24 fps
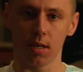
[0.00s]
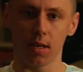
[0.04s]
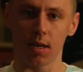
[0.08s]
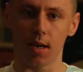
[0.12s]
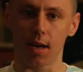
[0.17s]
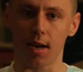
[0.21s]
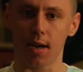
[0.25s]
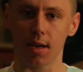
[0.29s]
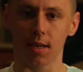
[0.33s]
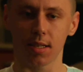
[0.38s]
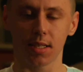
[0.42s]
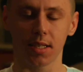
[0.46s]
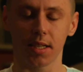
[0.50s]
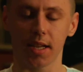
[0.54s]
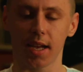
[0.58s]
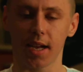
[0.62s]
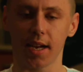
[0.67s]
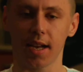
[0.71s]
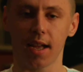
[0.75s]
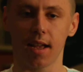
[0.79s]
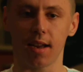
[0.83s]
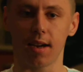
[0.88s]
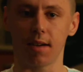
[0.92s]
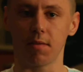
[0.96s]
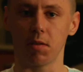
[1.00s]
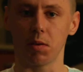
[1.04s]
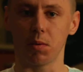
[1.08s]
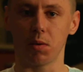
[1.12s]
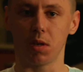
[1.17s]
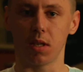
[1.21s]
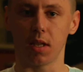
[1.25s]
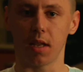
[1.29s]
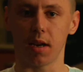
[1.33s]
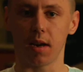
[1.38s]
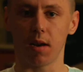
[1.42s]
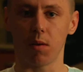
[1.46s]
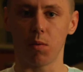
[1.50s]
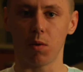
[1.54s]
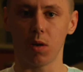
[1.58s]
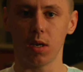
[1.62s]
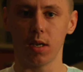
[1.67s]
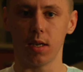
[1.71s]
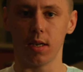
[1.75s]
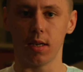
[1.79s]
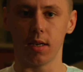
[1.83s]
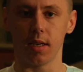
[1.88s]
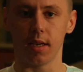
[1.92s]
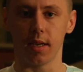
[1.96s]
honestly, I got everyone that I
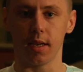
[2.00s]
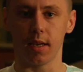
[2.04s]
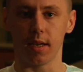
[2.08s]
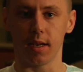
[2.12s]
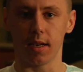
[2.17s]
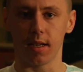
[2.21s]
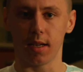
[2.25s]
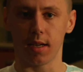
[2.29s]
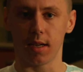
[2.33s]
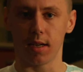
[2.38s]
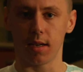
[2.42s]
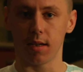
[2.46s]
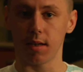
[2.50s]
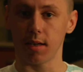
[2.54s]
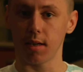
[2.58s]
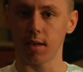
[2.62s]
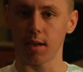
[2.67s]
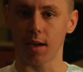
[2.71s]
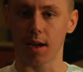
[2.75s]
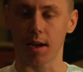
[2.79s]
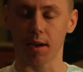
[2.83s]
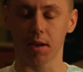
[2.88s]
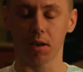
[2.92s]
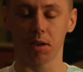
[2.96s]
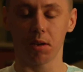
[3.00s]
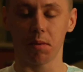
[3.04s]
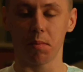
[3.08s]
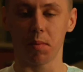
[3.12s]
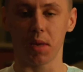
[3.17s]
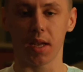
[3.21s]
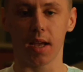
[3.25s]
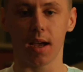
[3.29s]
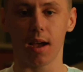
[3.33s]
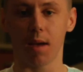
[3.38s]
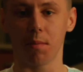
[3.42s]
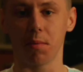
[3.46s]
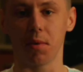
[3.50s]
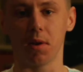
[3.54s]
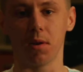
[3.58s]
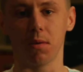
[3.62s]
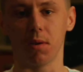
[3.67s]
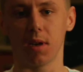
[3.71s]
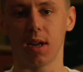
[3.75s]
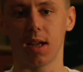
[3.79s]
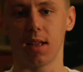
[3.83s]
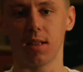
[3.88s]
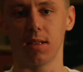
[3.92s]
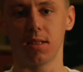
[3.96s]
want, and I couldn't be happier
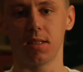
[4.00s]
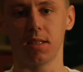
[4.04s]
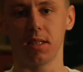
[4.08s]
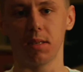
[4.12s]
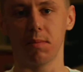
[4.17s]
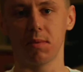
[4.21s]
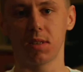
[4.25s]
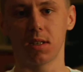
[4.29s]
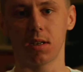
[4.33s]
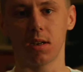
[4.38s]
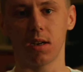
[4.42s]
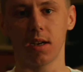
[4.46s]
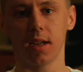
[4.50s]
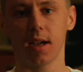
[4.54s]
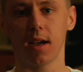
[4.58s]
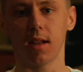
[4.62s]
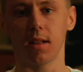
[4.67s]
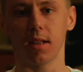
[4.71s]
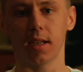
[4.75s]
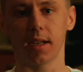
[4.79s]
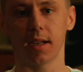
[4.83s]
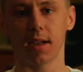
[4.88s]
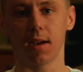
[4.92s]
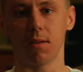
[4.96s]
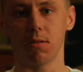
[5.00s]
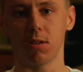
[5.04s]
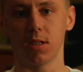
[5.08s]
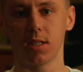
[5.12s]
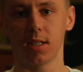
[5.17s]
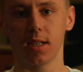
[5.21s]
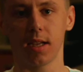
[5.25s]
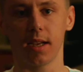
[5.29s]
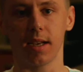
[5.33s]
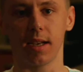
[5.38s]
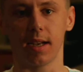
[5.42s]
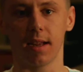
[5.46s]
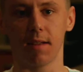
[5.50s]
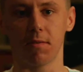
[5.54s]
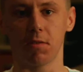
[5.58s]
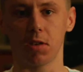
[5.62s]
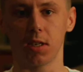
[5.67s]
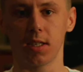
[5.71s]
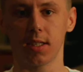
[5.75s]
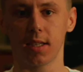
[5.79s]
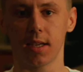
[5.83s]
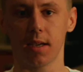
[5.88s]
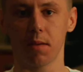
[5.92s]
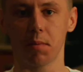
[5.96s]
with how the team turned out. Like I was saying, every
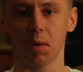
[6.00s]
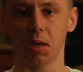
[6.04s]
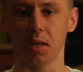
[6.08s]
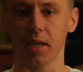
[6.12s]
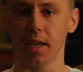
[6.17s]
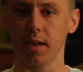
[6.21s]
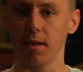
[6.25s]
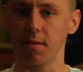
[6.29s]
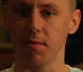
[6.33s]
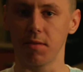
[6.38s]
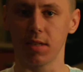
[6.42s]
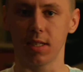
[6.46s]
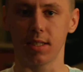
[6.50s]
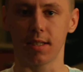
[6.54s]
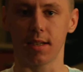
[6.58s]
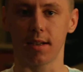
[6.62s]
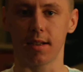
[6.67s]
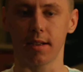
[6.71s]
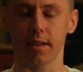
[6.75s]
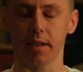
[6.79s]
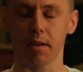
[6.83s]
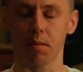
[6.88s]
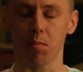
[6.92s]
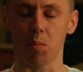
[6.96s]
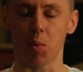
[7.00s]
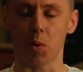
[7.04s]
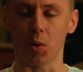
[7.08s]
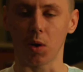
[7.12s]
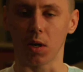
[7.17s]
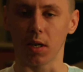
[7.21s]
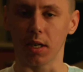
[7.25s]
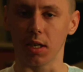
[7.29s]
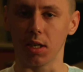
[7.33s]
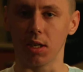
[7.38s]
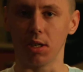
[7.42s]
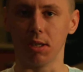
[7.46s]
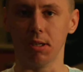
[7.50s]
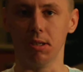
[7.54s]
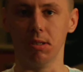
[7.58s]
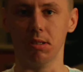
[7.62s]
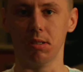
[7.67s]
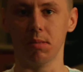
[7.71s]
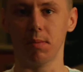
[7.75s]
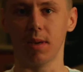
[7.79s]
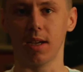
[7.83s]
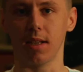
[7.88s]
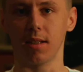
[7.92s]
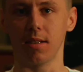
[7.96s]
time I get a visit, I get more good news
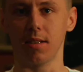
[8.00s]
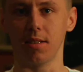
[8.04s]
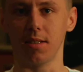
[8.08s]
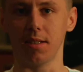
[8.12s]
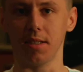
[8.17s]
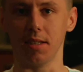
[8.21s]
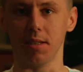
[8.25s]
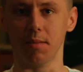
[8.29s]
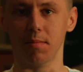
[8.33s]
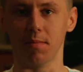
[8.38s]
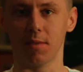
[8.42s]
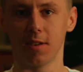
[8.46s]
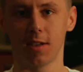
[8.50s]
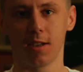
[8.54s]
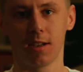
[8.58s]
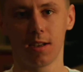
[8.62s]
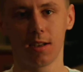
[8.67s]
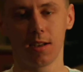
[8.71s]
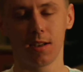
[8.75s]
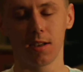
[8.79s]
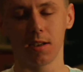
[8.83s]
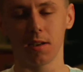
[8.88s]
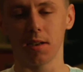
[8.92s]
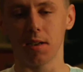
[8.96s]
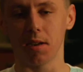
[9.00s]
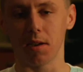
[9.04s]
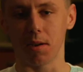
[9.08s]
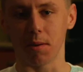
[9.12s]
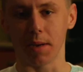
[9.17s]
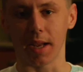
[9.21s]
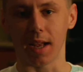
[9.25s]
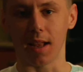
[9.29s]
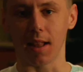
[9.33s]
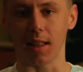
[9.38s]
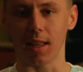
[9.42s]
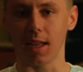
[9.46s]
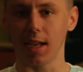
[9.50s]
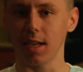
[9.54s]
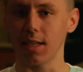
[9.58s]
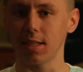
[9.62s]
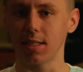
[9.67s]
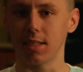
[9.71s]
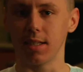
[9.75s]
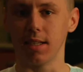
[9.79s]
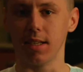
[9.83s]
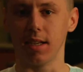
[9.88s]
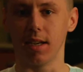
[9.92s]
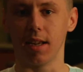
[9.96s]
about the team. You know, we got
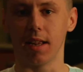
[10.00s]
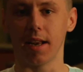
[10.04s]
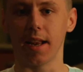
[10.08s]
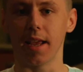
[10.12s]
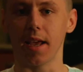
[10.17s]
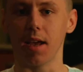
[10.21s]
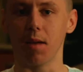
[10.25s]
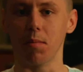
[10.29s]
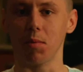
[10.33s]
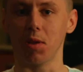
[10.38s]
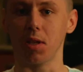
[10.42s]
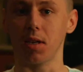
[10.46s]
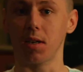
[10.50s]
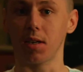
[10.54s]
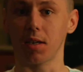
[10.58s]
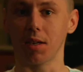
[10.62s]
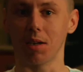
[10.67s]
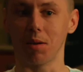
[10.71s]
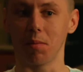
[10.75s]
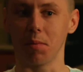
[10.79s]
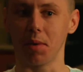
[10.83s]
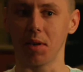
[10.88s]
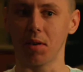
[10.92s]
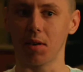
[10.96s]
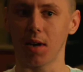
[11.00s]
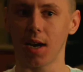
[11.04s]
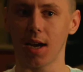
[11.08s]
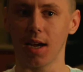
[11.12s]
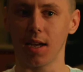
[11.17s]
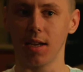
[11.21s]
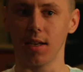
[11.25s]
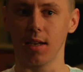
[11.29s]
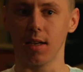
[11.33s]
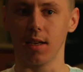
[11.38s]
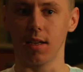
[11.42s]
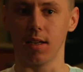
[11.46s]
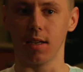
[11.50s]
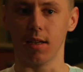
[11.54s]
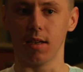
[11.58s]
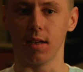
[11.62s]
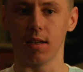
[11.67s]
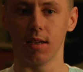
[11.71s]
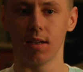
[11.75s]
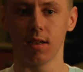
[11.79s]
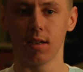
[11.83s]
Langston and Hamlin are going to be riding, and